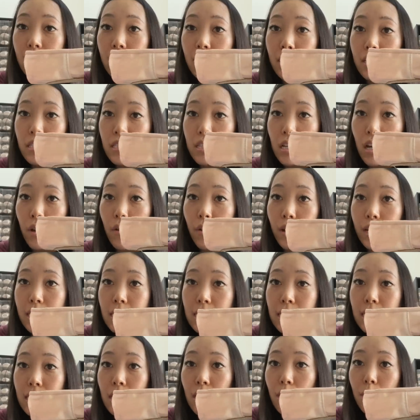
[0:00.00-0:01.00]
so it
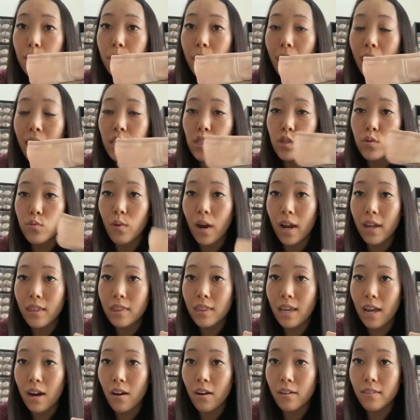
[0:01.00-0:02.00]
still bends right
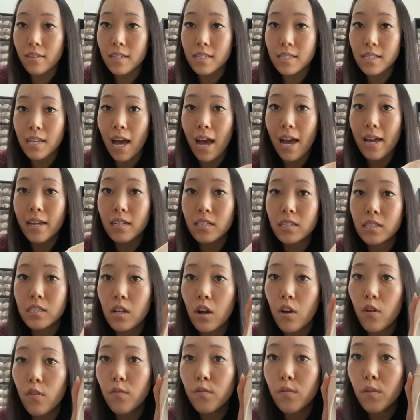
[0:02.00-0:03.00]
there on the side.
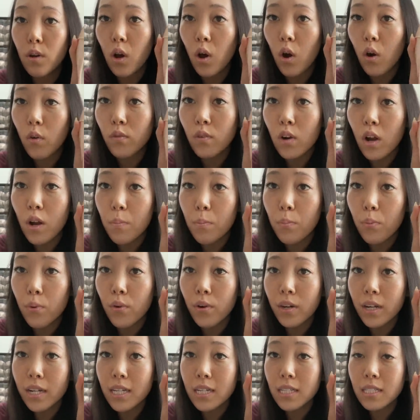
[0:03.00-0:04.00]
So overall,
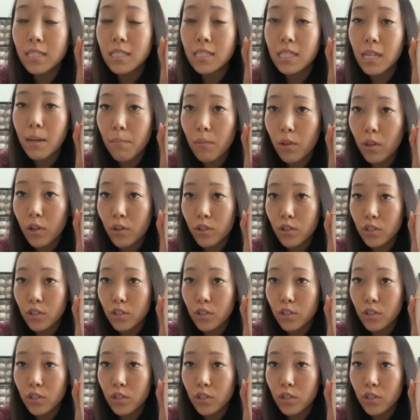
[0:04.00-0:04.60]
pretty similar